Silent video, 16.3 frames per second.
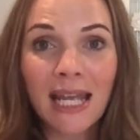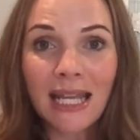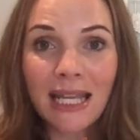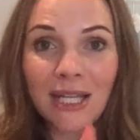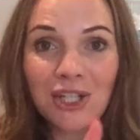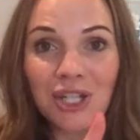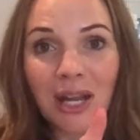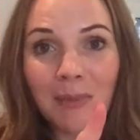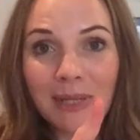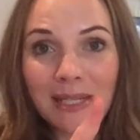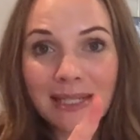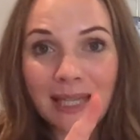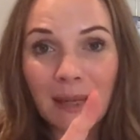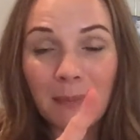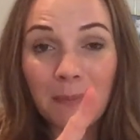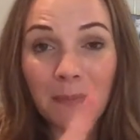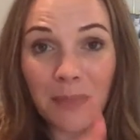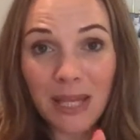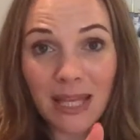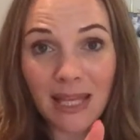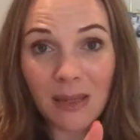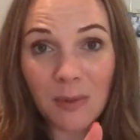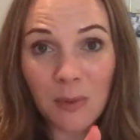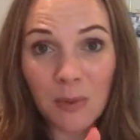each time we said
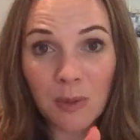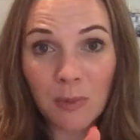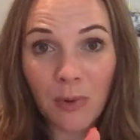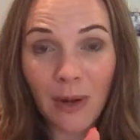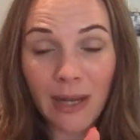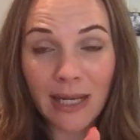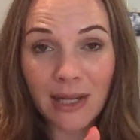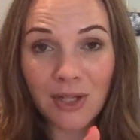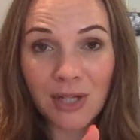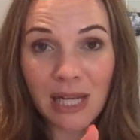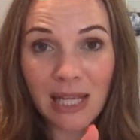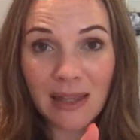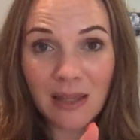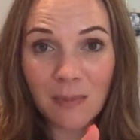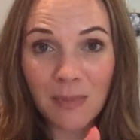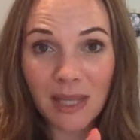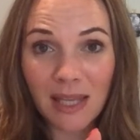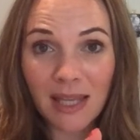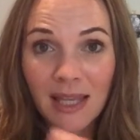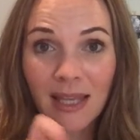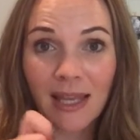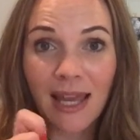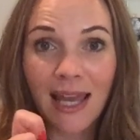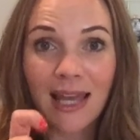B, we would point underneath the
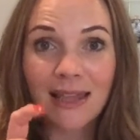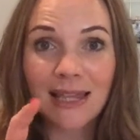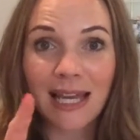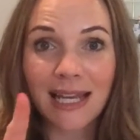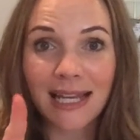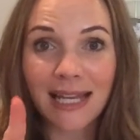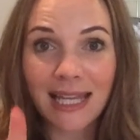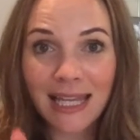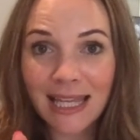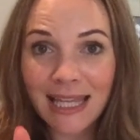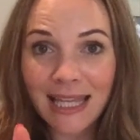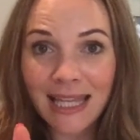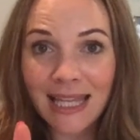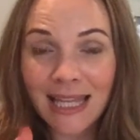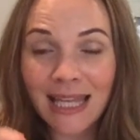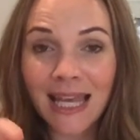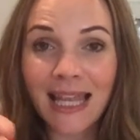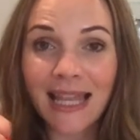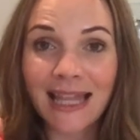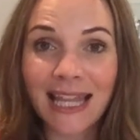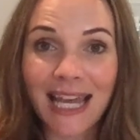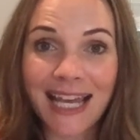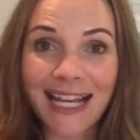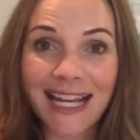B, then E,
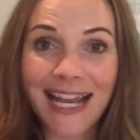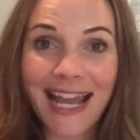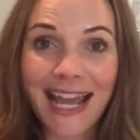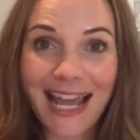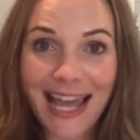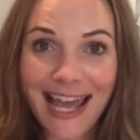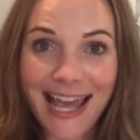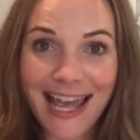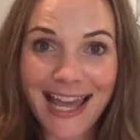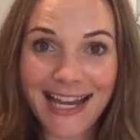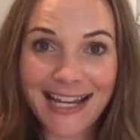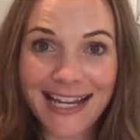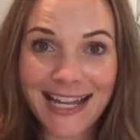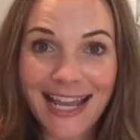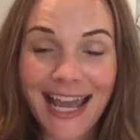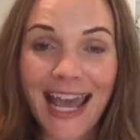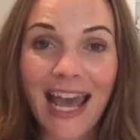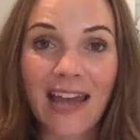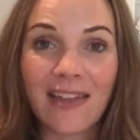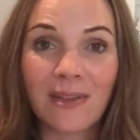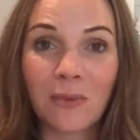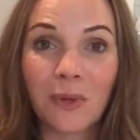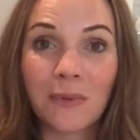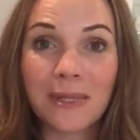then N. And
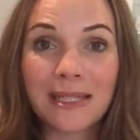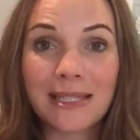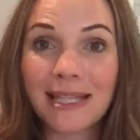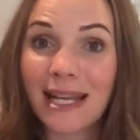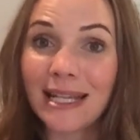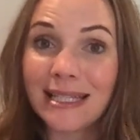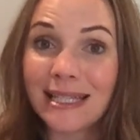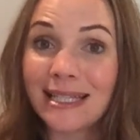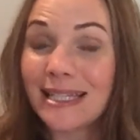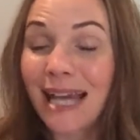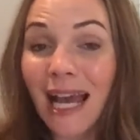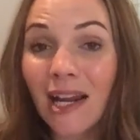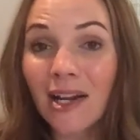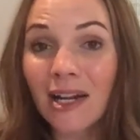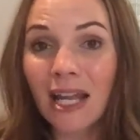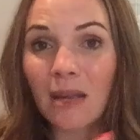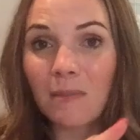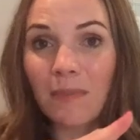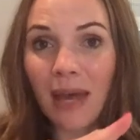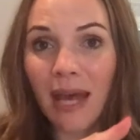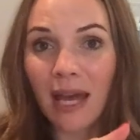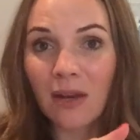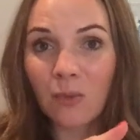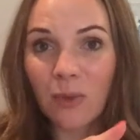then when we said his entire name,
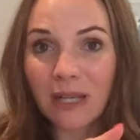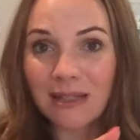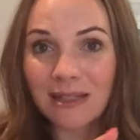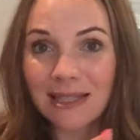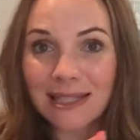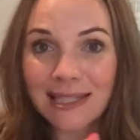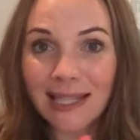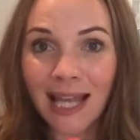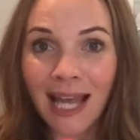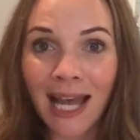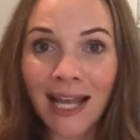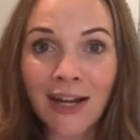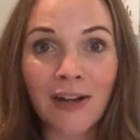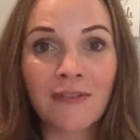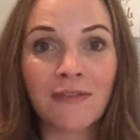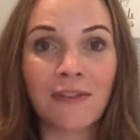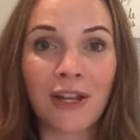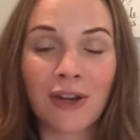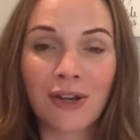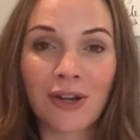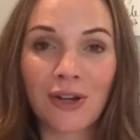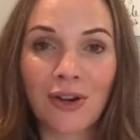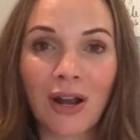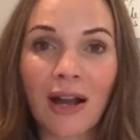Ben, we could slide our finger
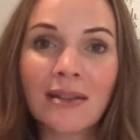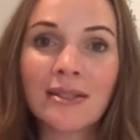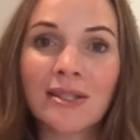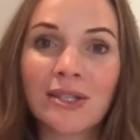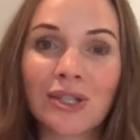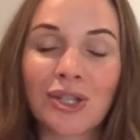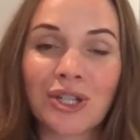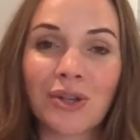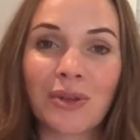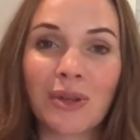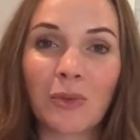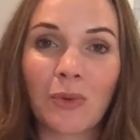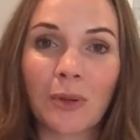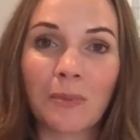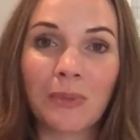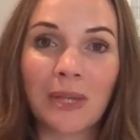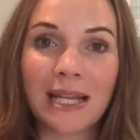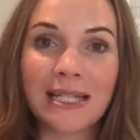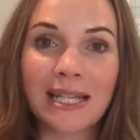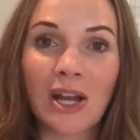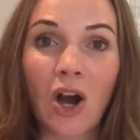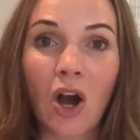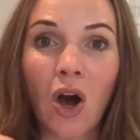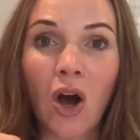across to show that we're
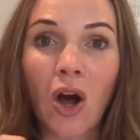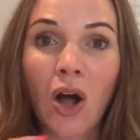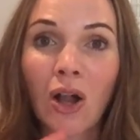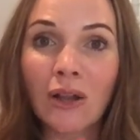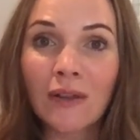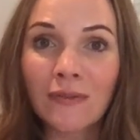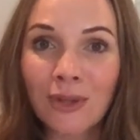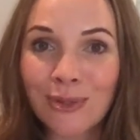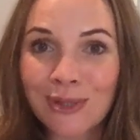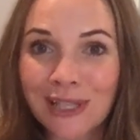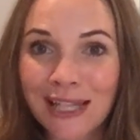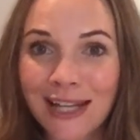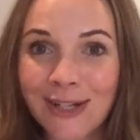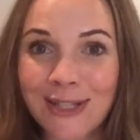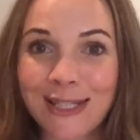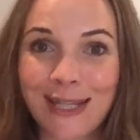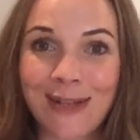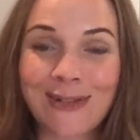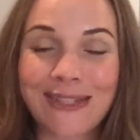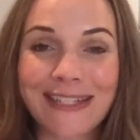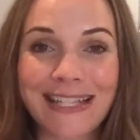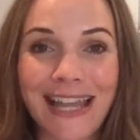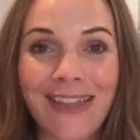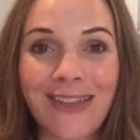blending all of those letter sounds
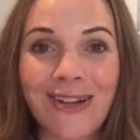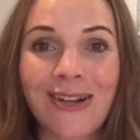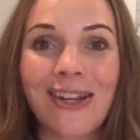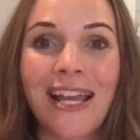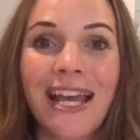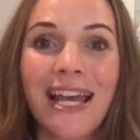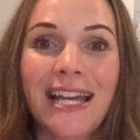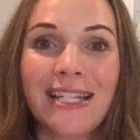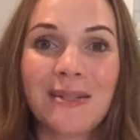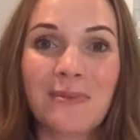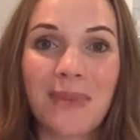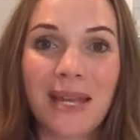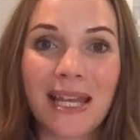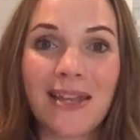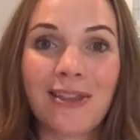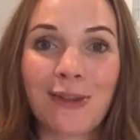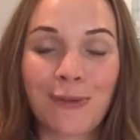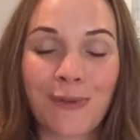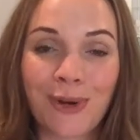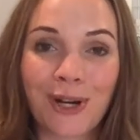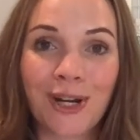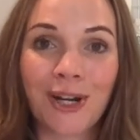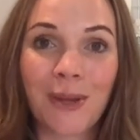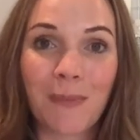together to make the
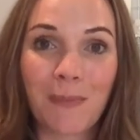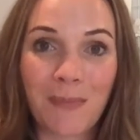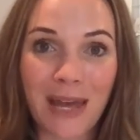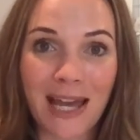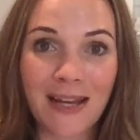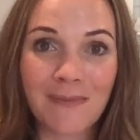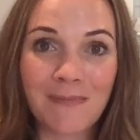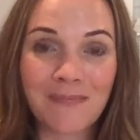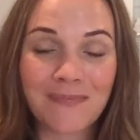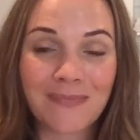word Ben.